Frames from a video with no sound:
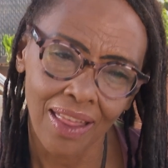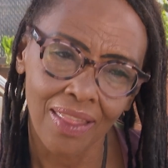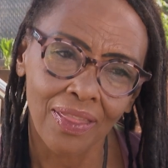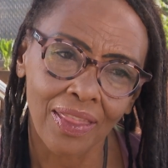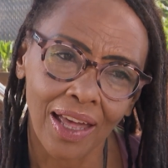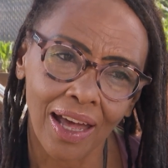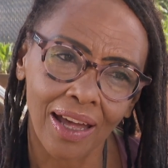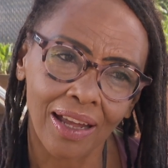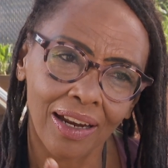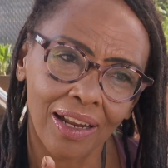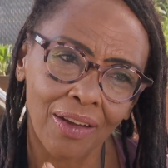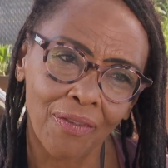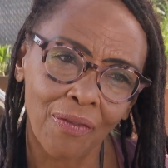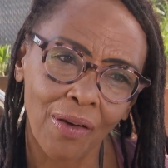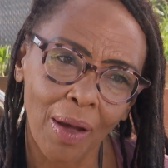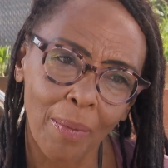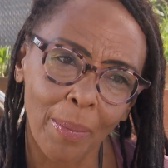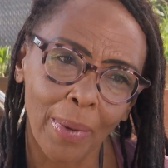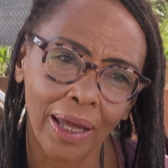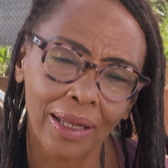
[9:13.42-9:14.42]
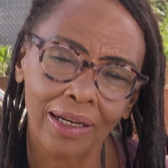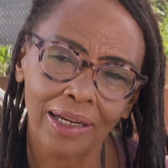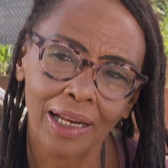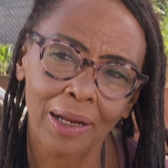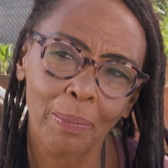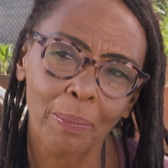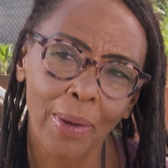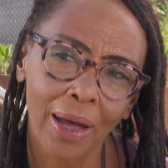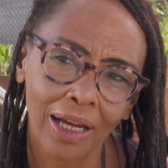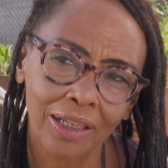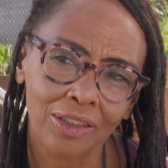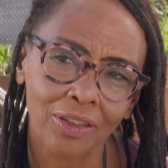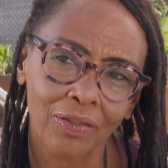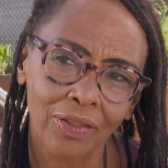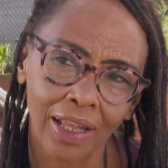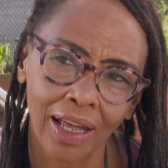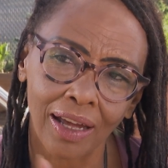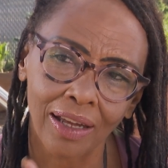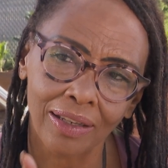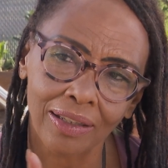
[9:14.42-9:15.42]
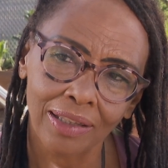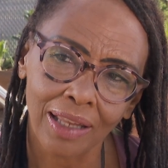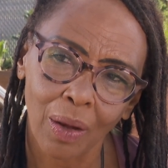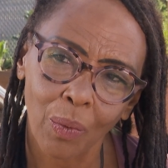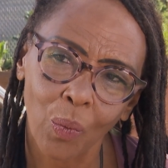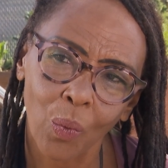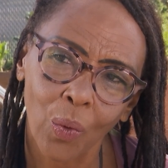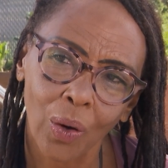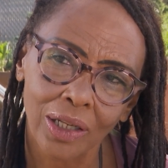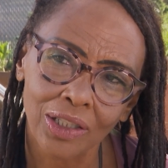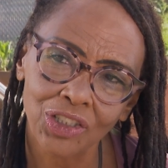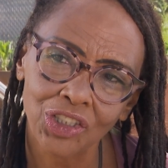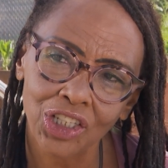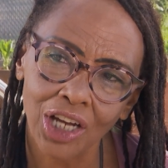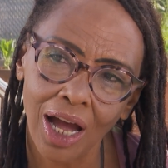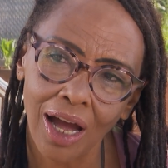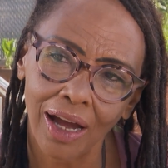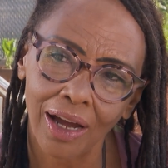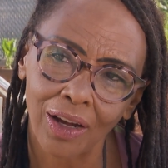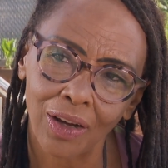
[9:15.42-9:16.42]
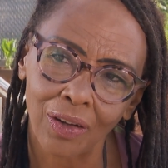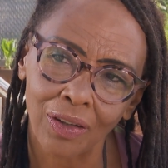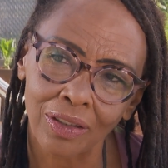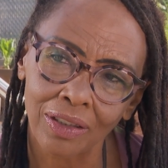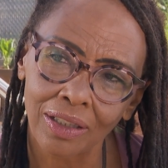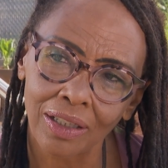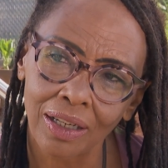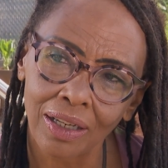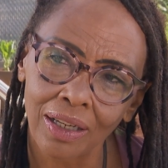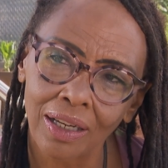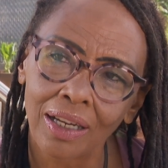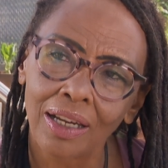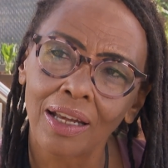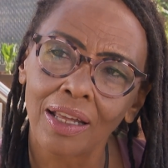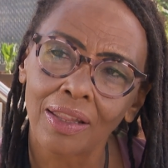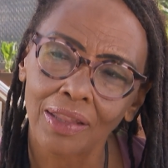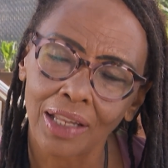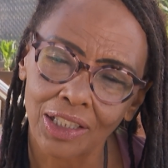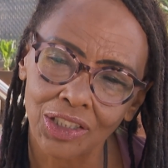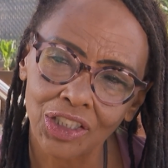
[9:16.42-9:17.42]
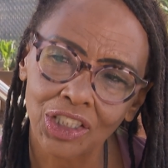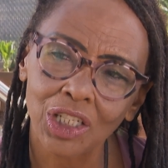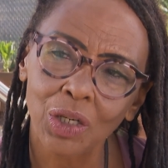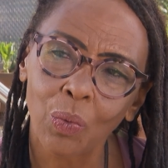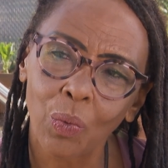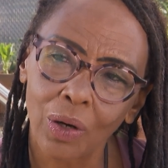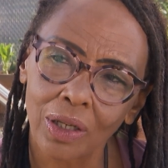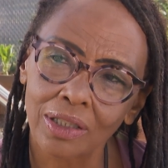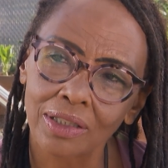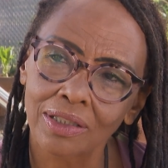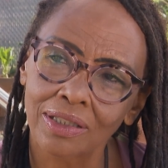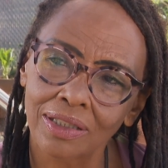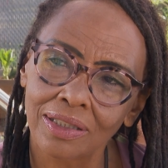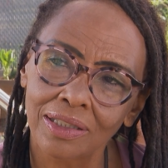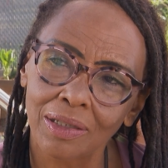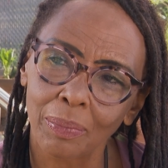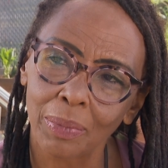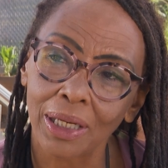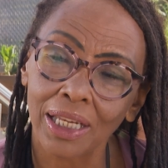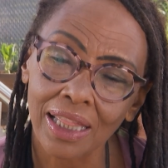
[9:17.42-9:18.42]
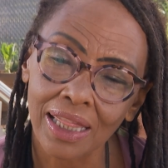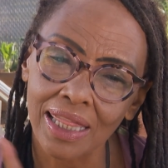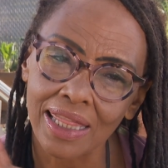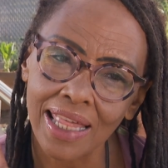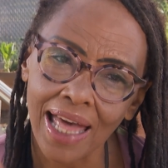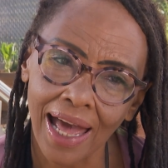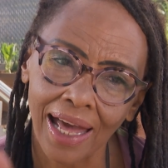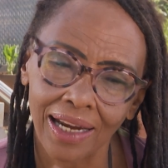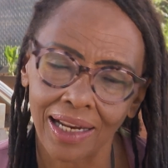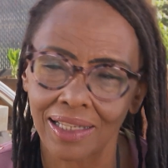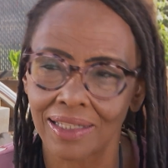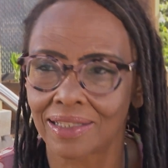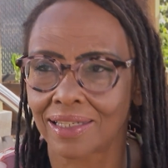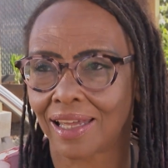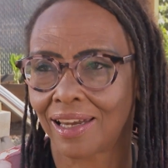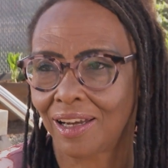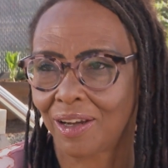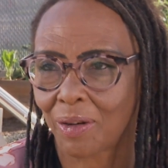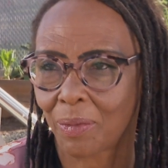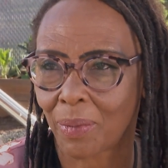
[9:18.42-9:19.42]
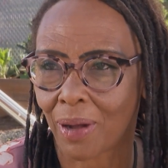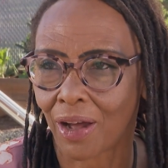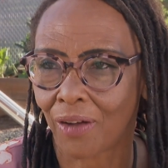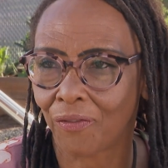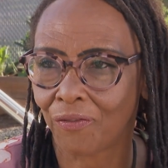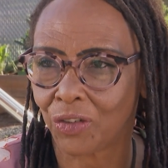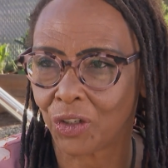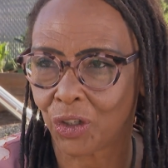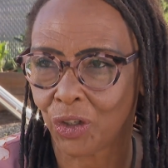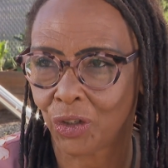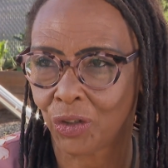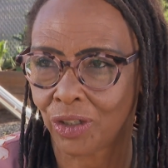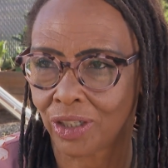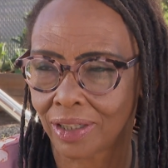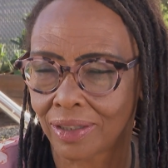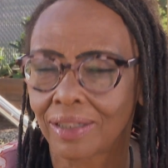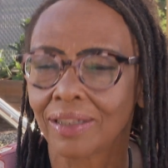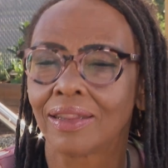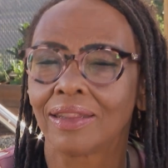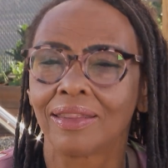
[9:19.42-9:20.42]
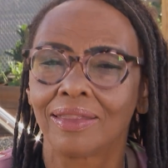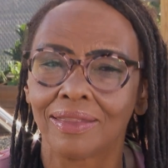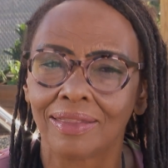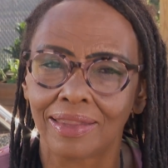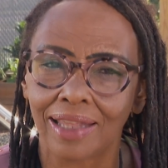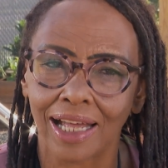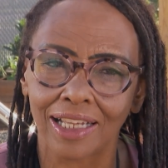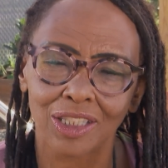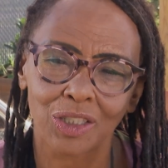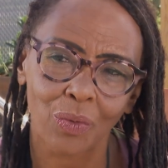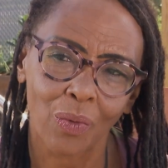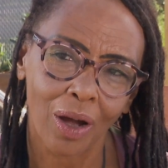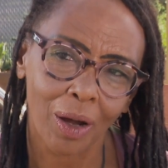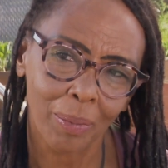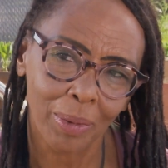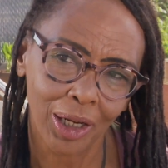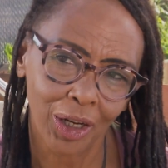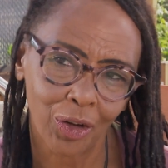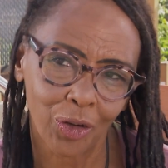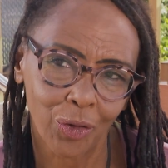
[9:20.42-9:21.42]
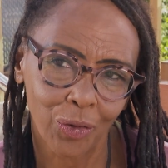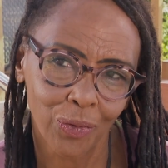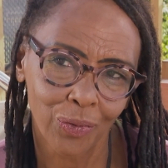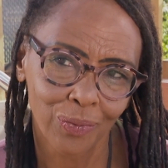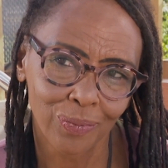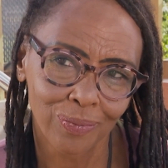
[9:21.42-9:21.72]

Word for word: That if I made an impact on that, that one child, that she wants to be that excited about food, that's why I'm here.